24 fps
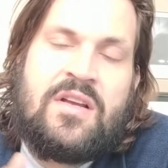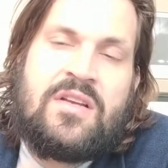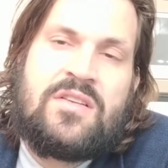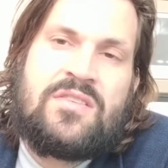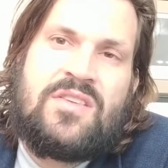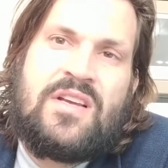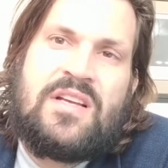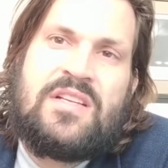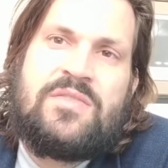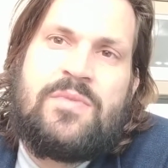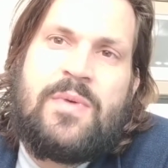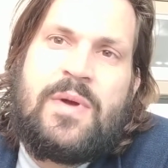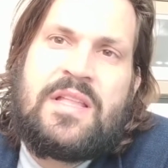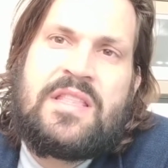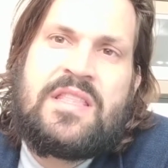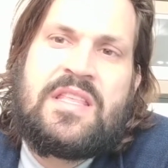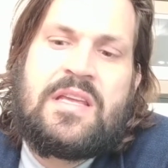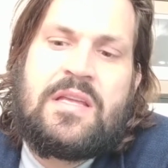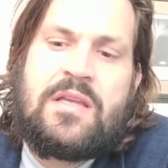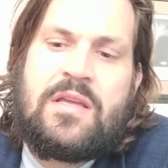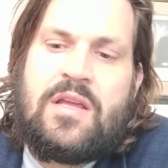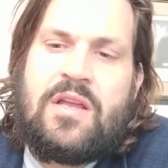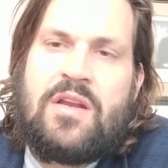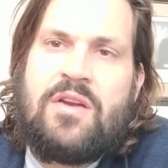So that's why I
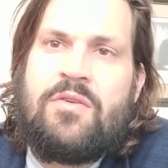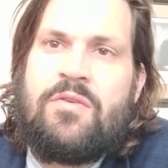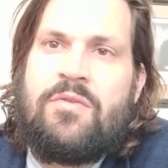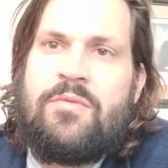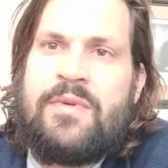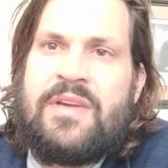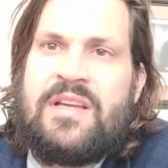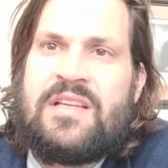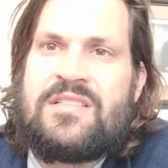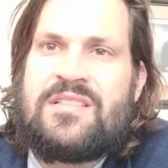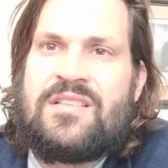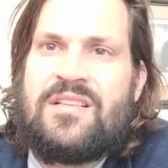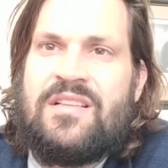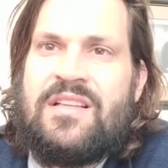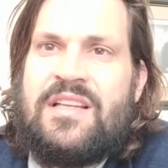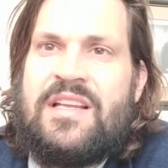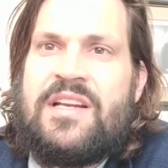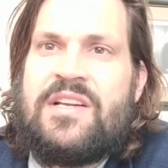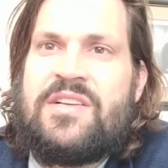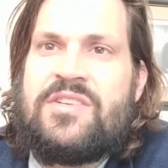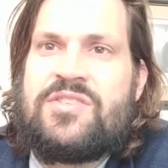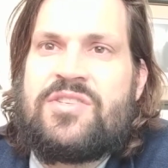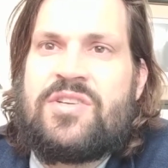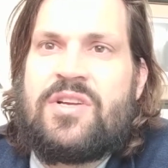think, when we get to
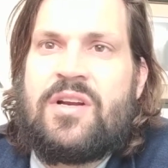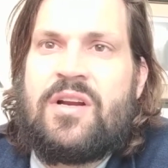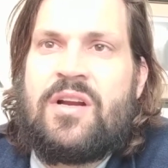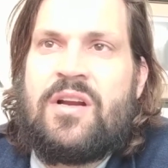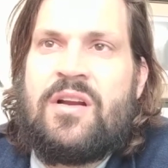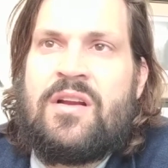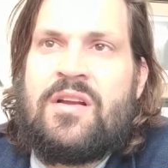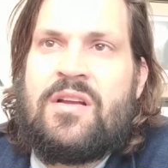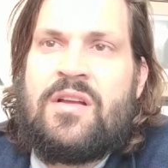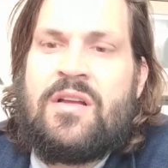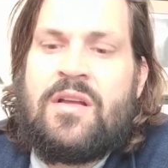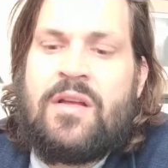literature,